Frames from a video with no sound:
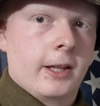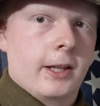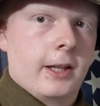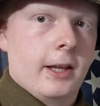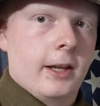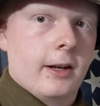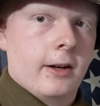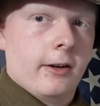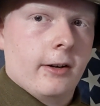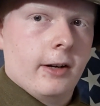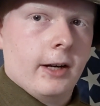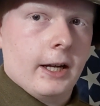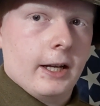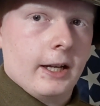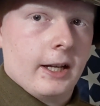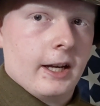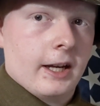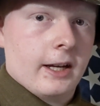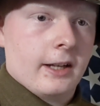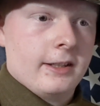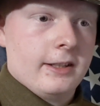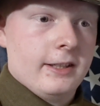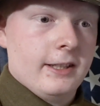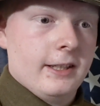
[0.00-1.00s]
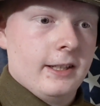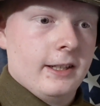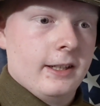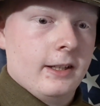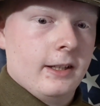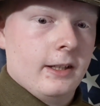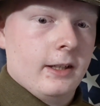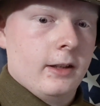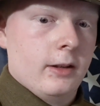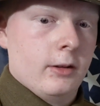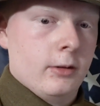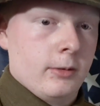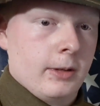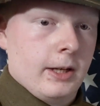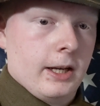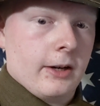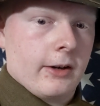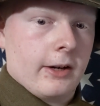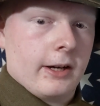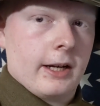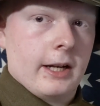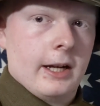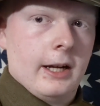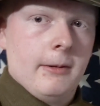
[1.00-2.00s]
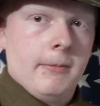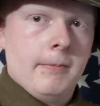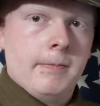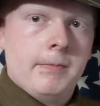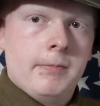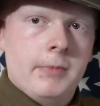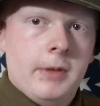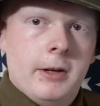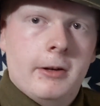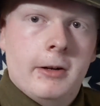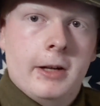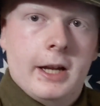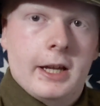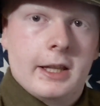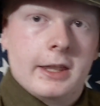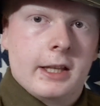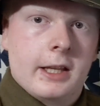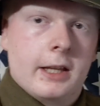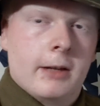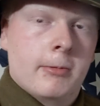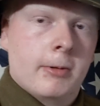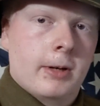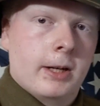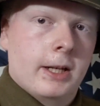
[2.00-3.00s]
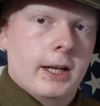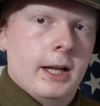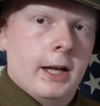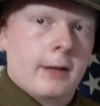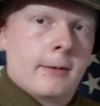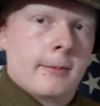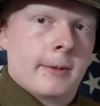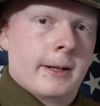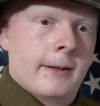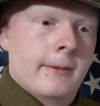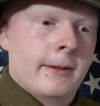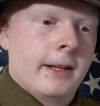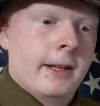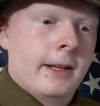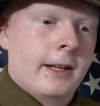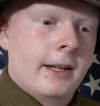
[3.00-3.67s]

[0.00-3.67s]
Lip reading: new gear I got at the reenactment.